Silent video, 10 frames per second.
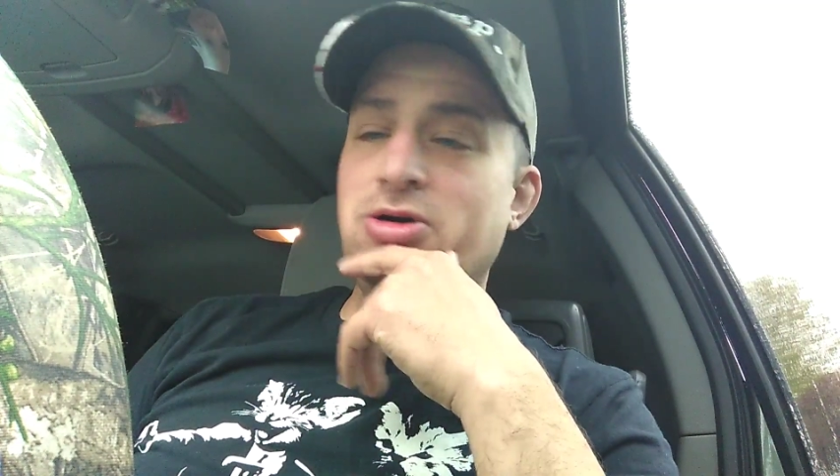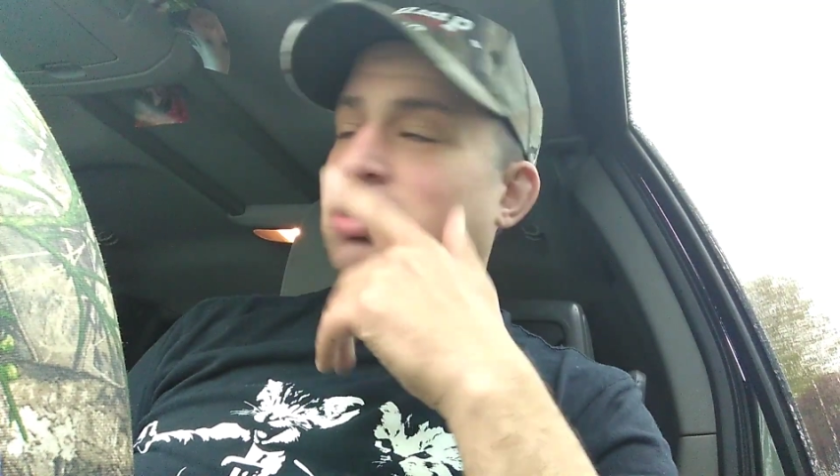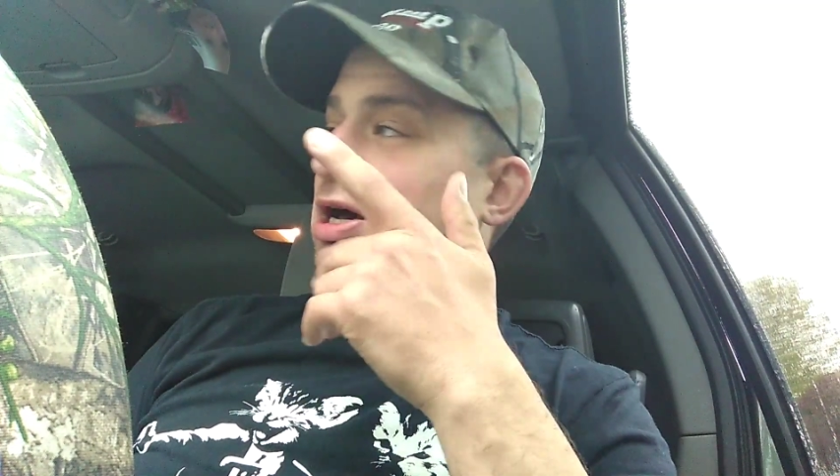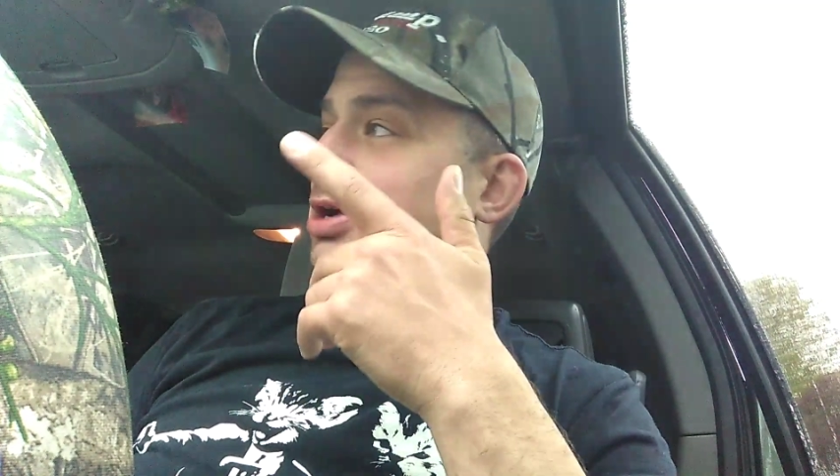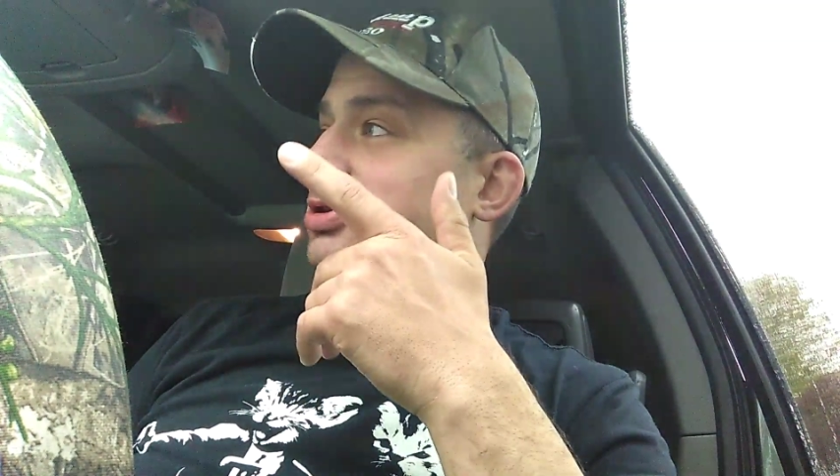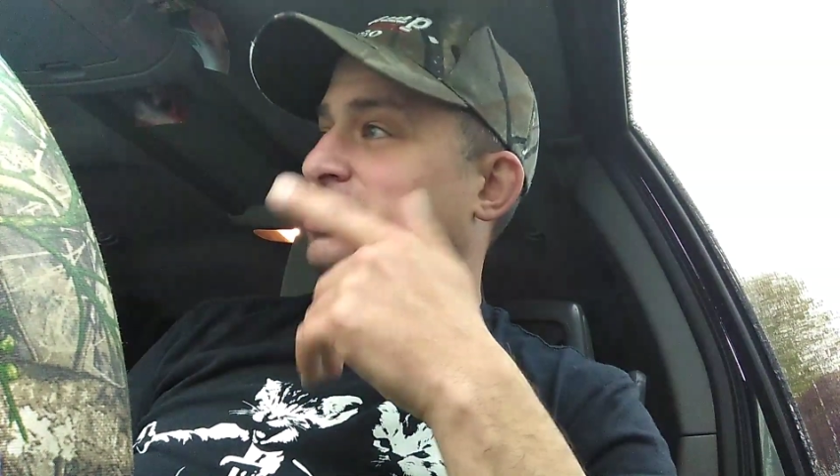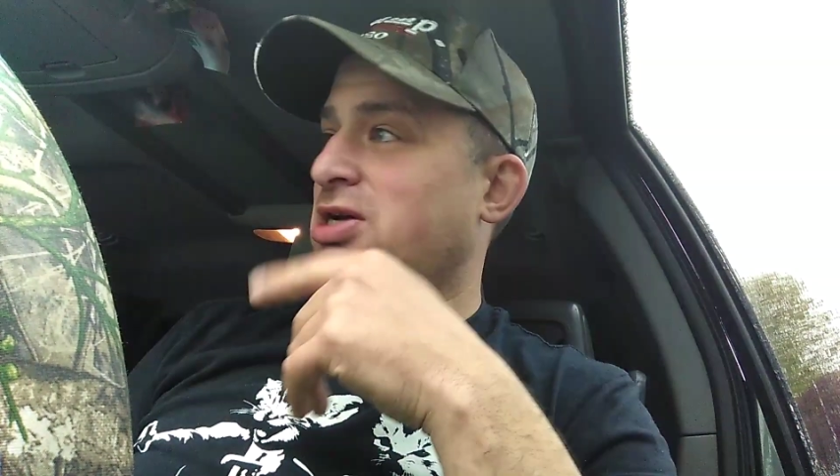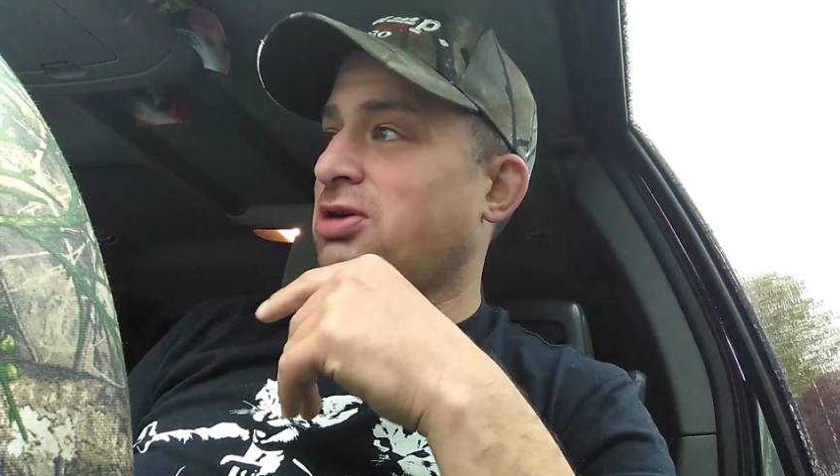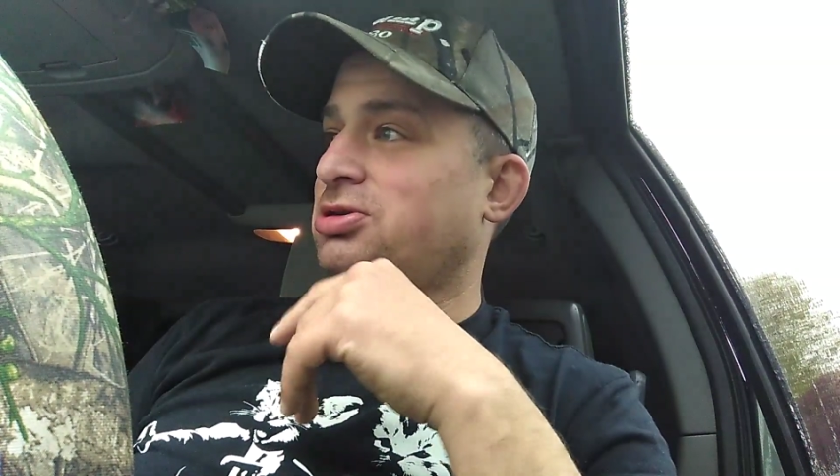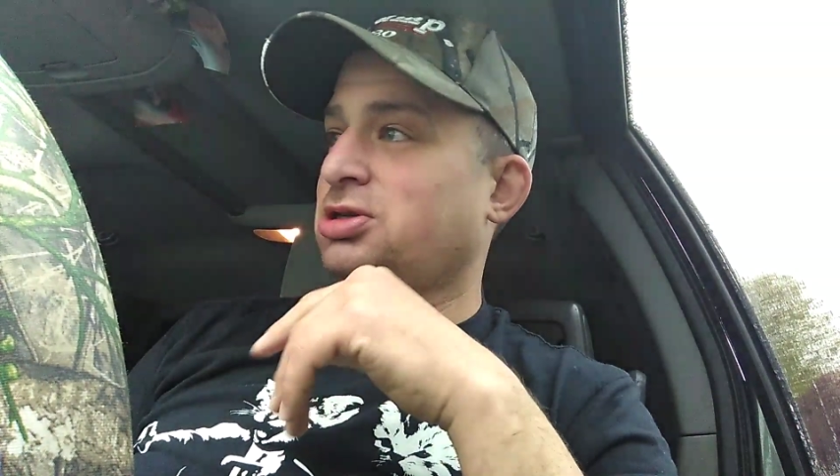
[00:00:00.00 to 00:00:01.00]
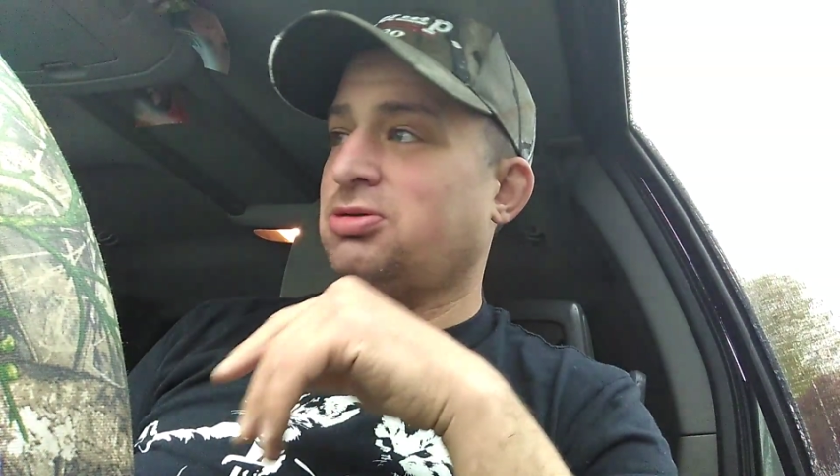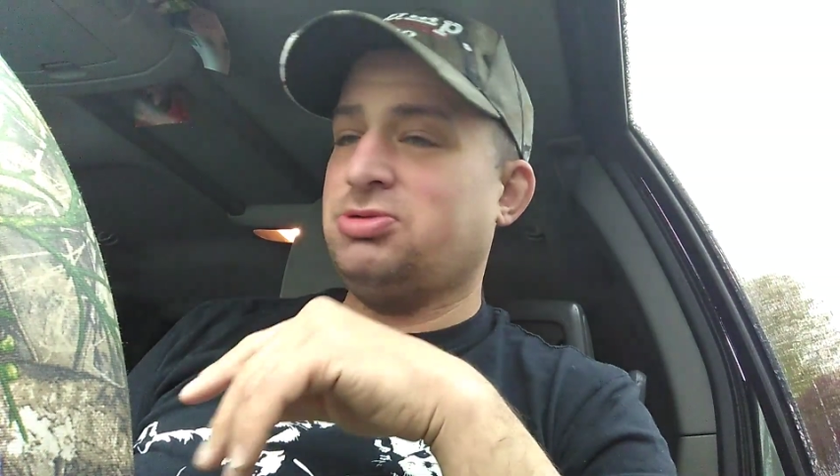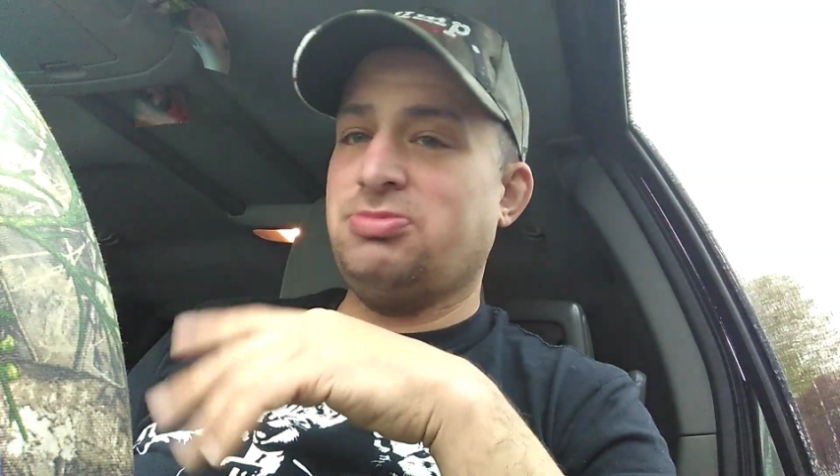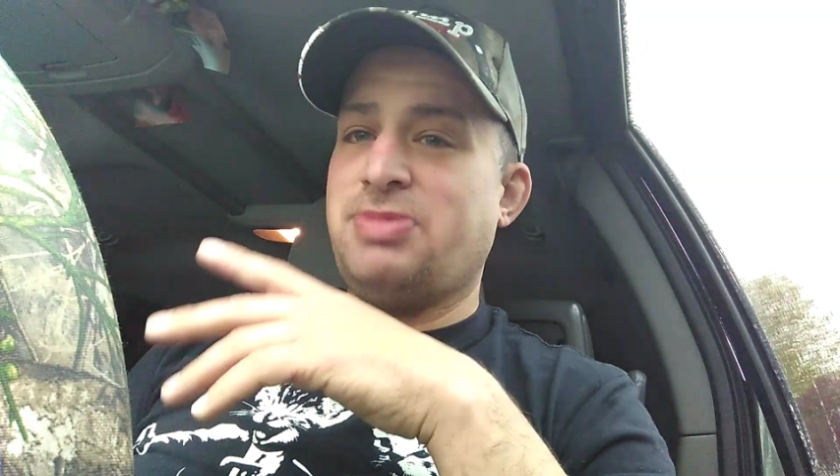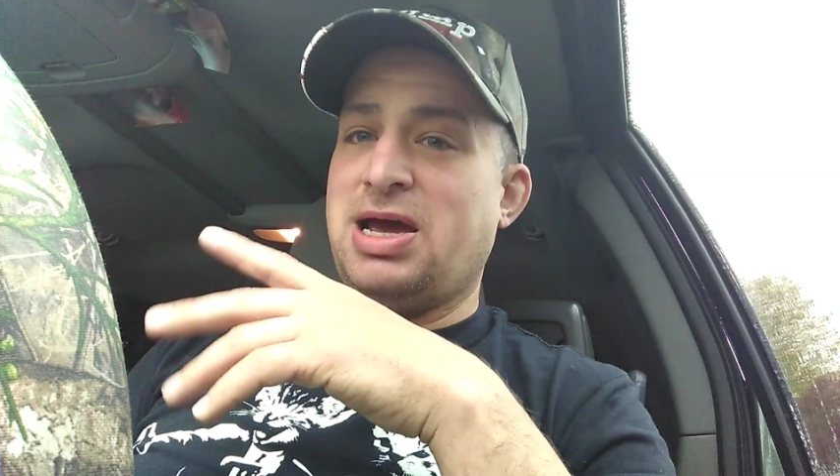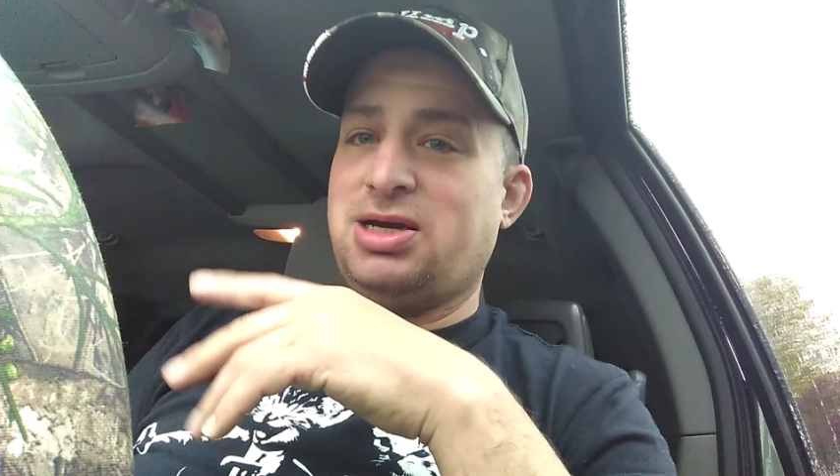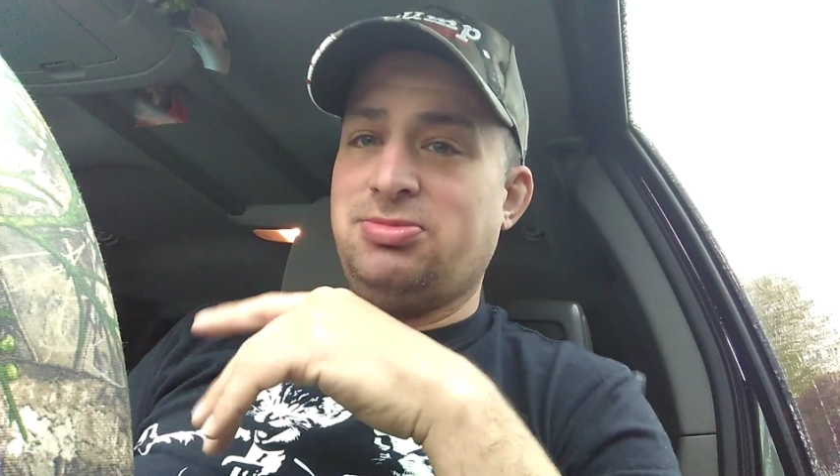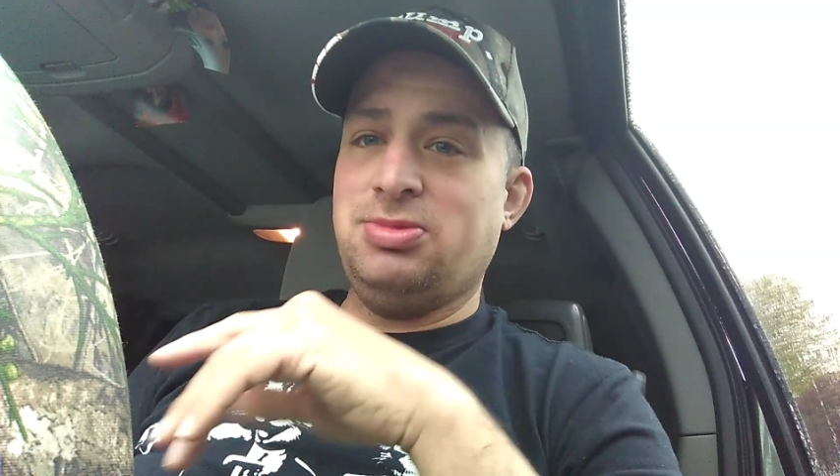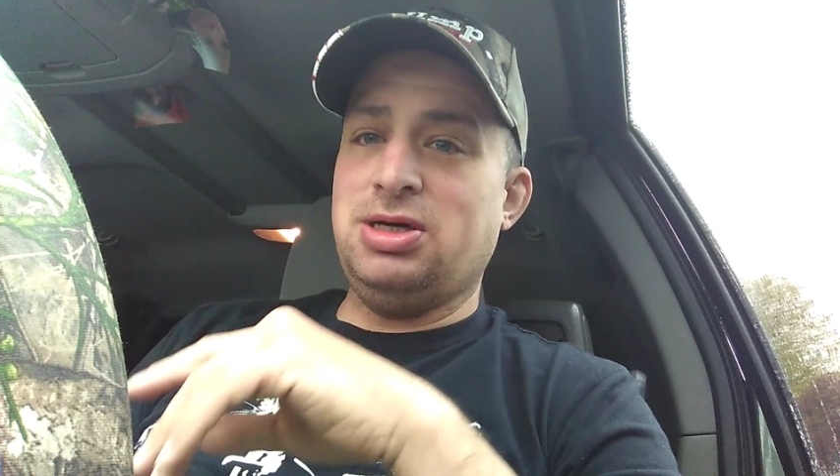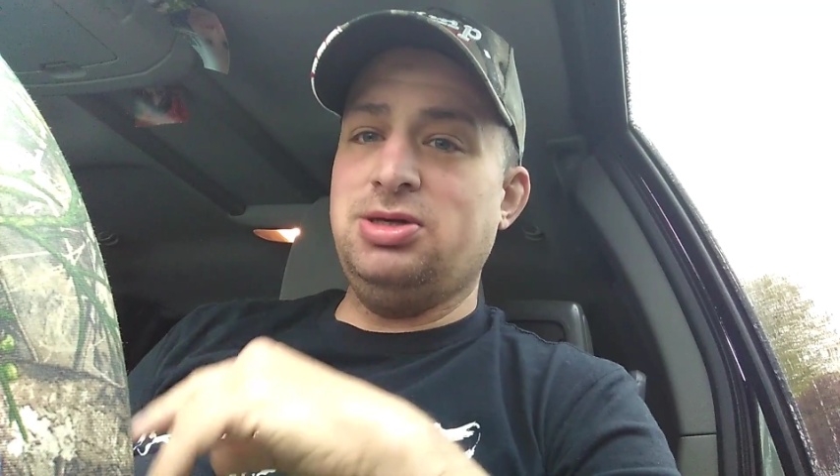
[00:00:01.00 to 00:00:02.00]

A lot of this knowledge comes from back in my